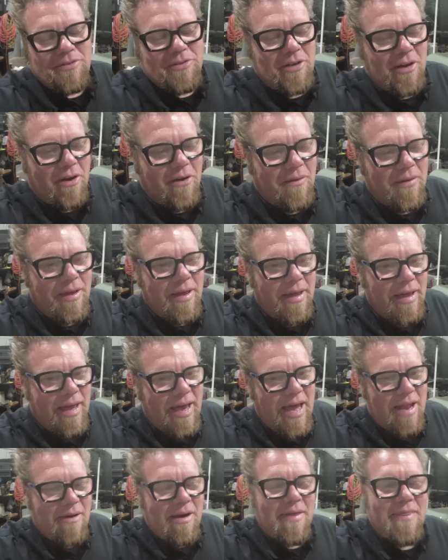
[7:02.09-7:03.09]
So,
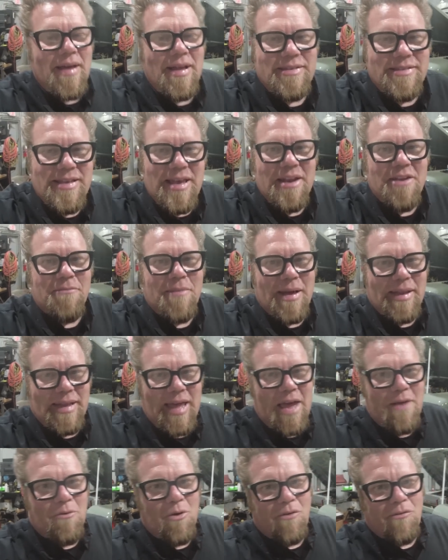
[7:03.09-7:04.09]
anyway, that's the end of my
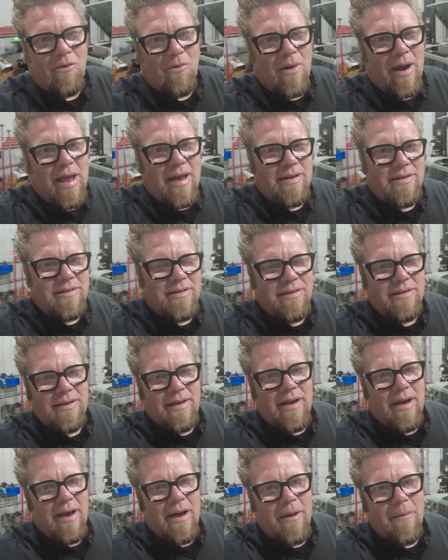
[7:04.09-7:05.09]
Land Rover rant.
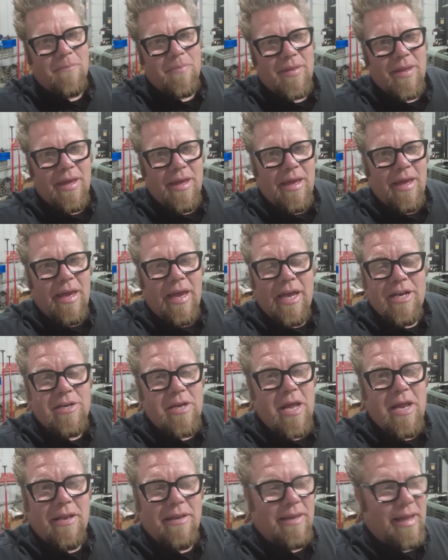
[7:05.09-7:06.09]
Um, it,
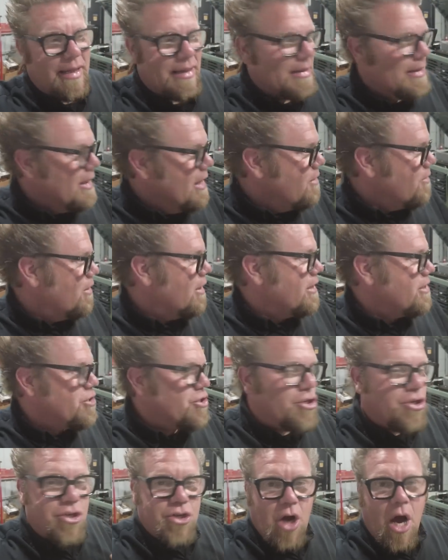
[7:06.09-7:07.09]
it, like, literally
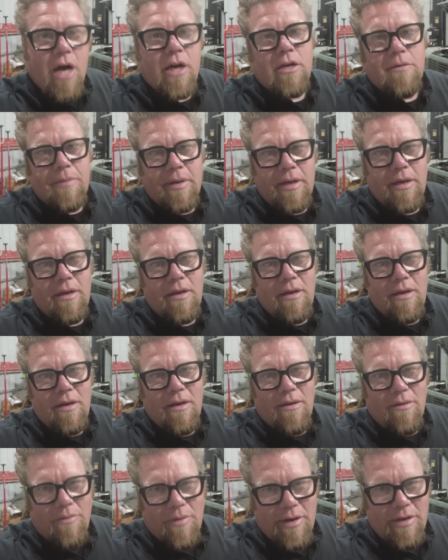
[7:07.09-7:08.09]
shocked me
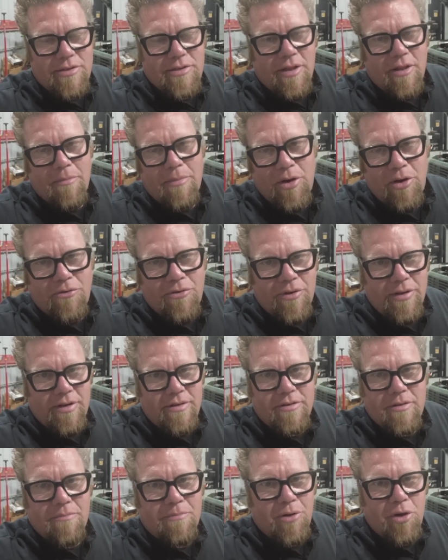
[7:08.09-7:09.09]
when I saw the bill for
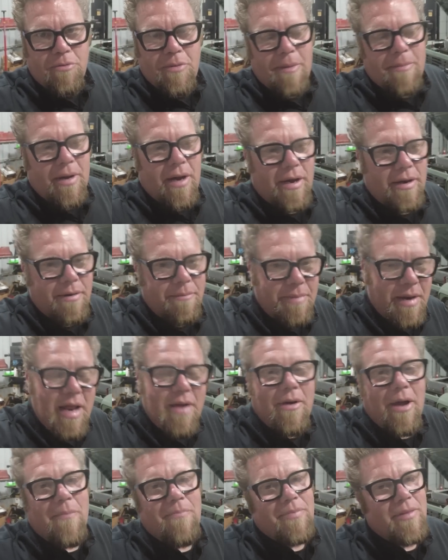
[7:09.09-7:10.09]
these. It blew my mind. But
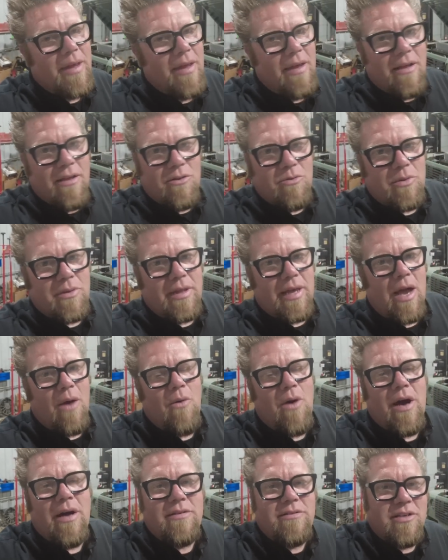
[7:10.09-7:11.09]
anyway, that's what the guy
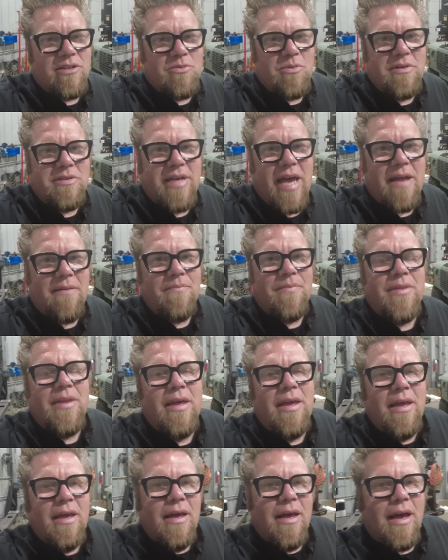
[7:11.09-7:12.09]
wants. That's what he's getting.
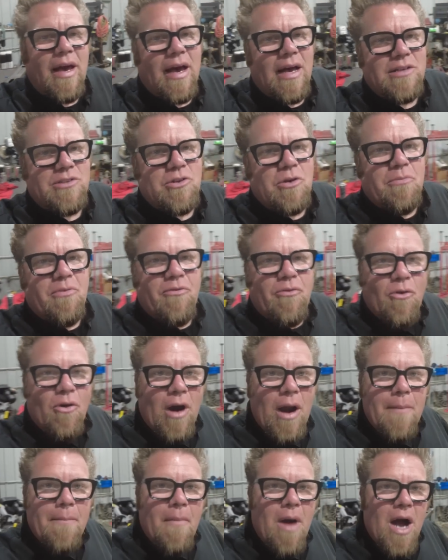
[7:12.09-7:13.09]
Uh, so
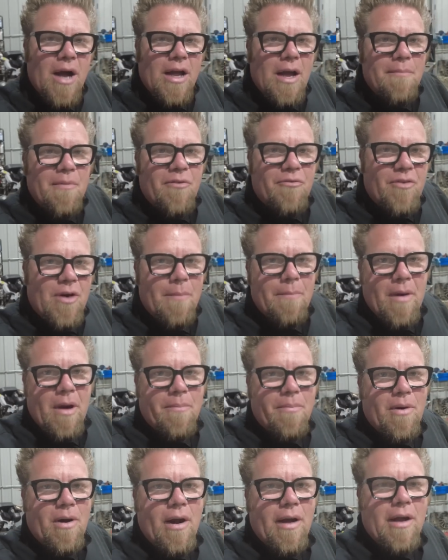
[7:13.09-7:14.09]
before I mock up my front
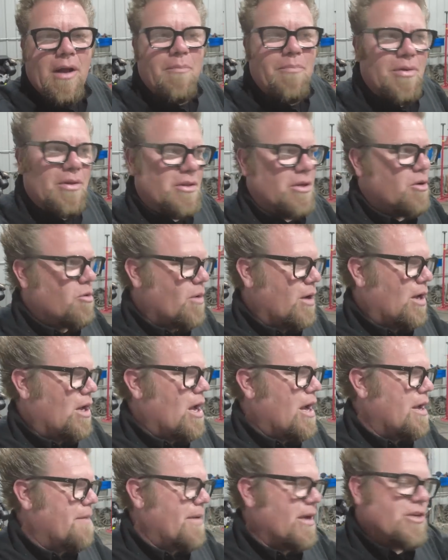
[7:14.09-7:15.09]
bumper, I'm going to put the grill
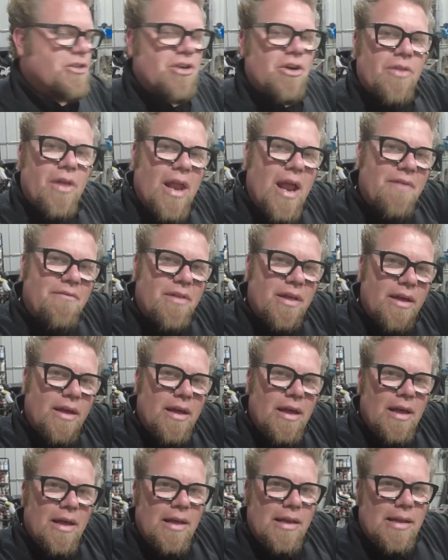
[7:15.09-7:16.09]
on to make sure that everything
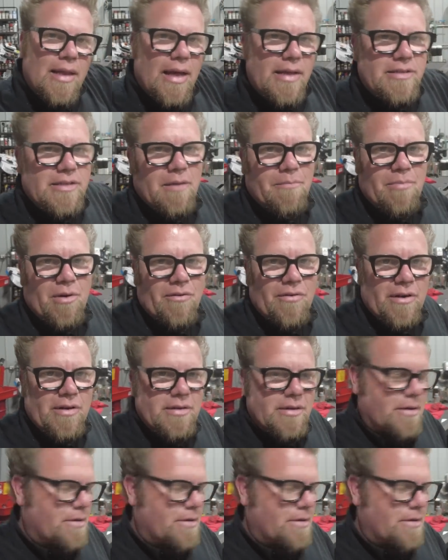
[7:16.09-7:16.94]
lines up perfect.